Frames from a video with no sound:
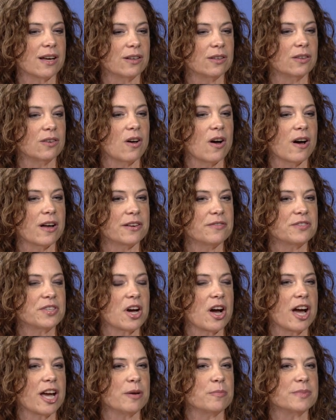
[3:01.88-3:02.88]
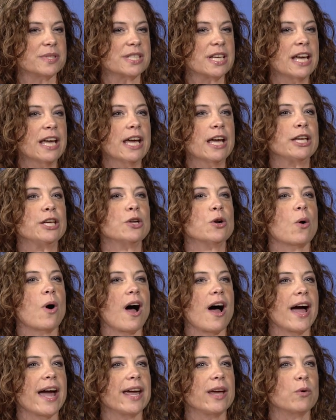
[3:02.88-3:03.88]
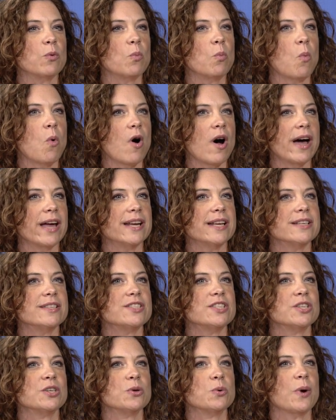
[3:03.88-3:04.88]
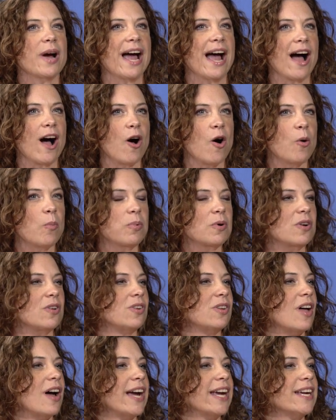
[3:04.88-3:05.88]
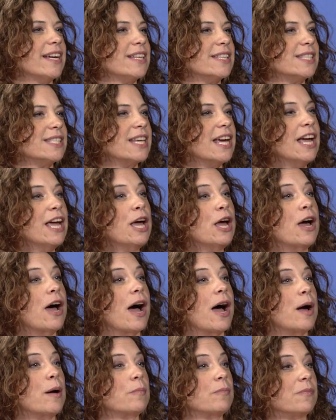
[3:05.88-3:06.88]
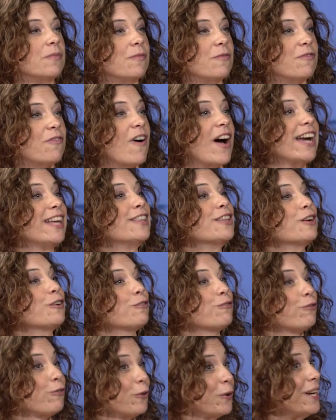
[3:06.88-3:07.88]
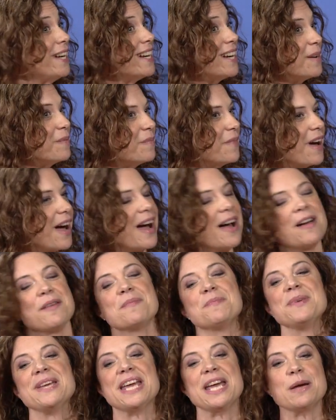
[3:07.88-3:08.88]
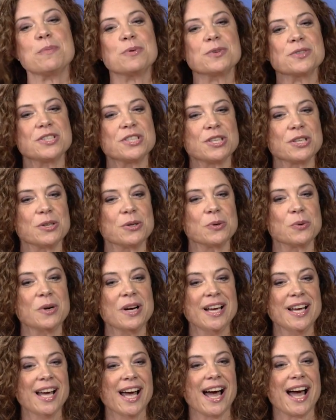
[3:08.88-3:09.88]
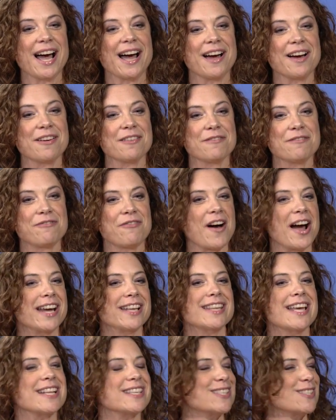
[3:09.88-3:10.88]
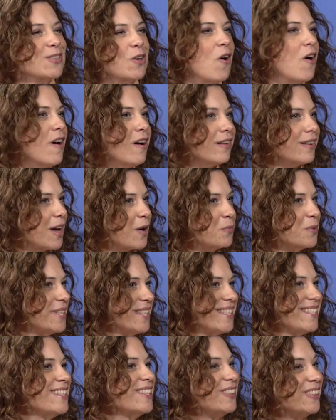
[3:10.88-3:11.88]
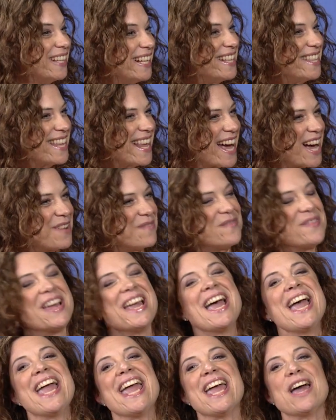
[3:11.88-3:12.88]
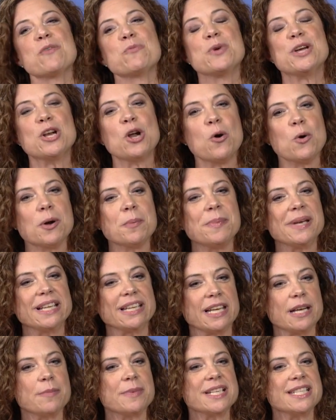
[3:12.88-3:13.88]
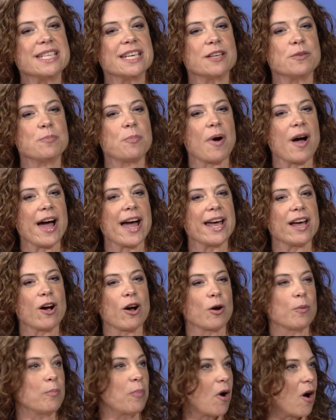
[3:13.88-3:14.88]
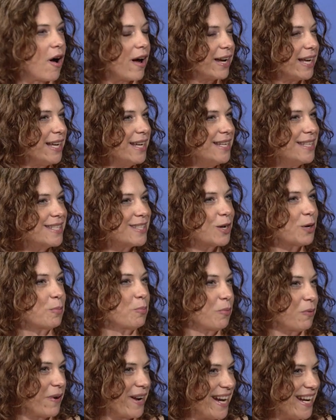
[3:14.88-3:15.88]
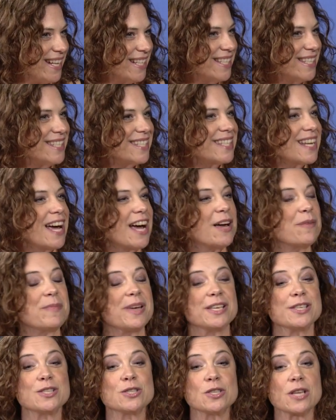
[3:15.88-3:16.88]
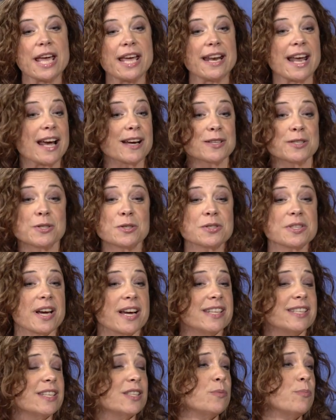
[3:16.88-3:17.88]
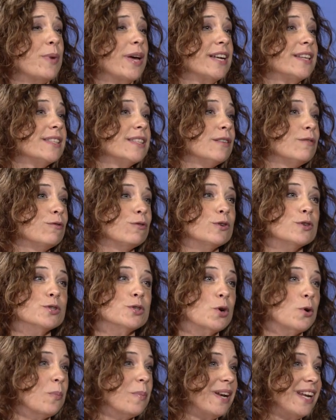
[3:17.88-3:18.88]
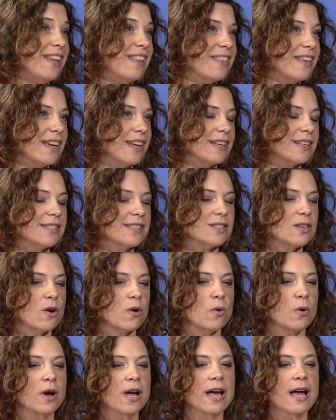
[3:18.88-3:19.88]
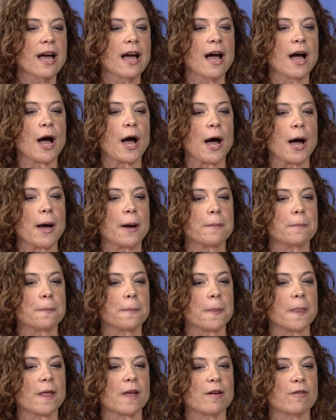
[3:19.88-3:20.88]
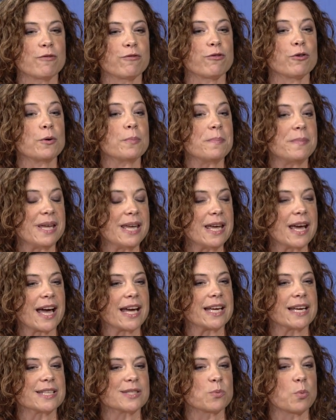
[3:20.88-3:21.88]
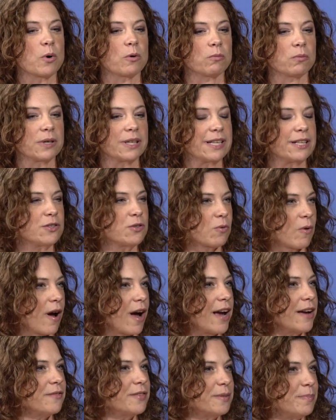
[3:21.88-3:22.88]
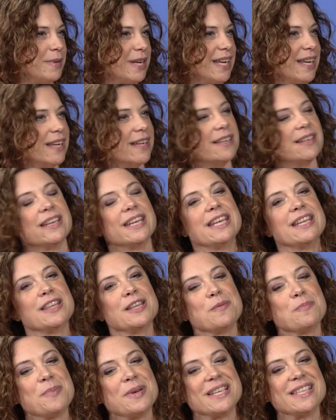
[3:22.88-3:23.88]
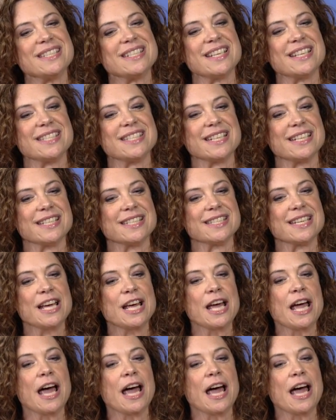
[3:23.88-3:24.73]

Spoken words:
a lot of times. You know, I wanted to help clients find their freedom, be able to find that song that was still in them. And we don't want to be limited by our bodies, our brains, and exercise is medicine for so many things. So for me, I guess what really drives me in the business is